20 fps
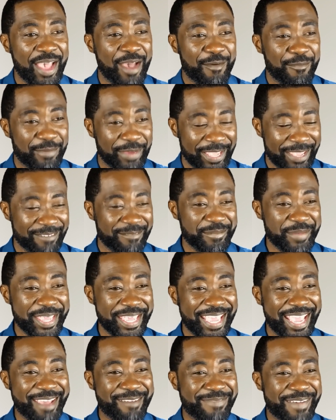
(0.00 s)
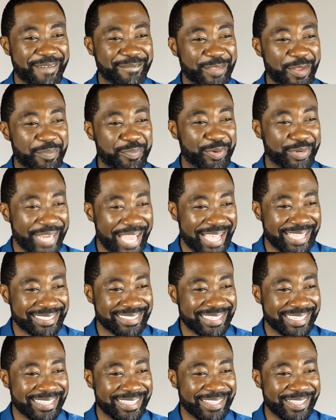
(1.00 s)
Forgive me if I'm not
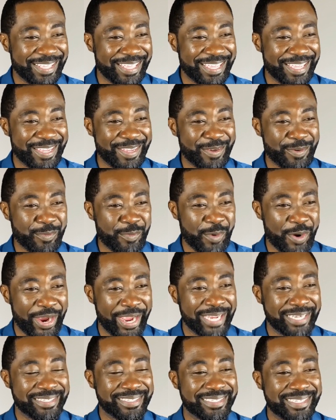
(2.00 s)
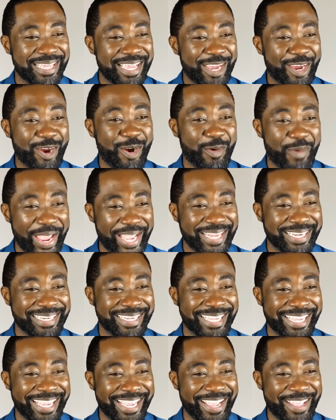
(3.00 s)
pronouncing the words
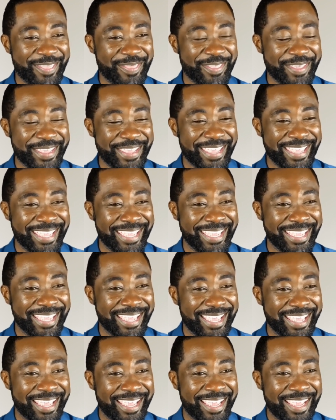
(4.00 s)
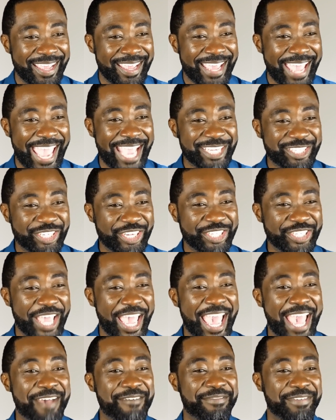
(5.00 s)
correctly in the ancient
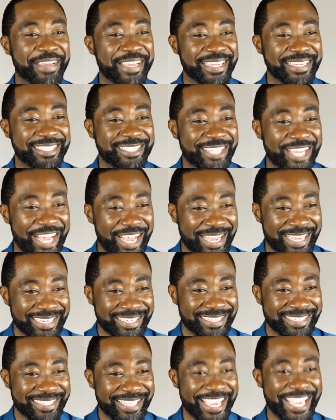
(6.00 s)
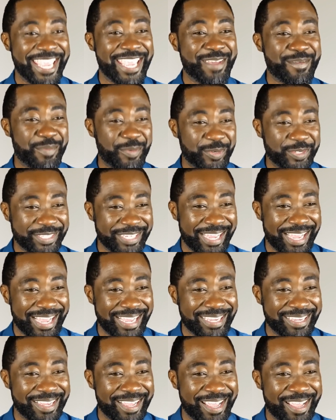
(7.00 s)
Erhverhs tongue, the Hebrew
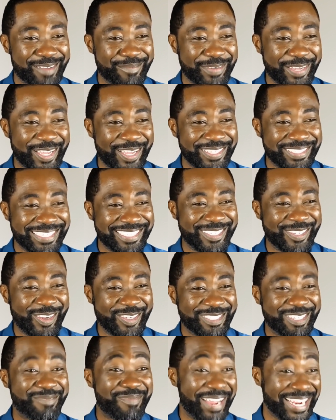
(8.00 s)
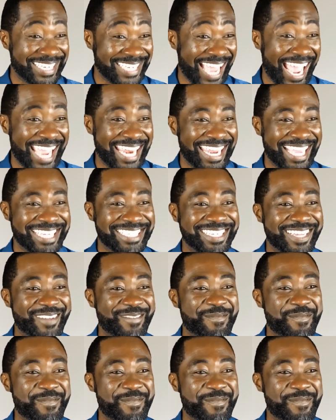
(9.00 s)
tongue, because it's not my dialect.